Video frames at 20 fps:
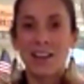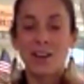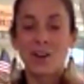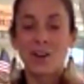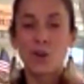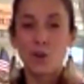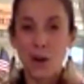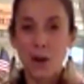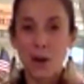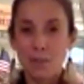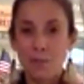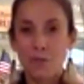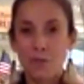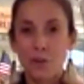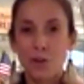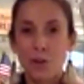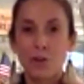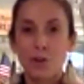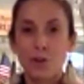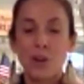
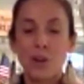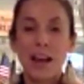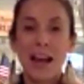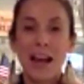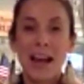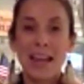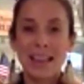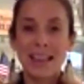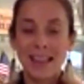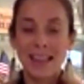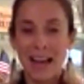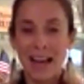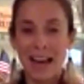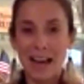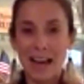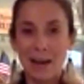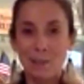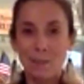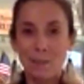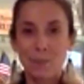grapefruit and
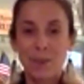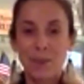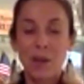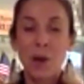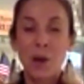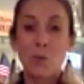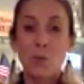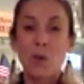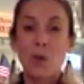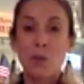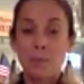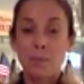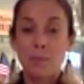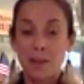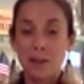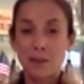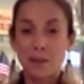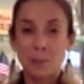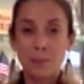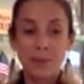lime with
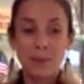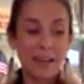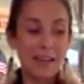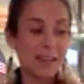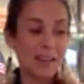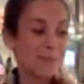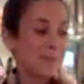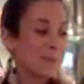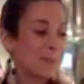muddled mint,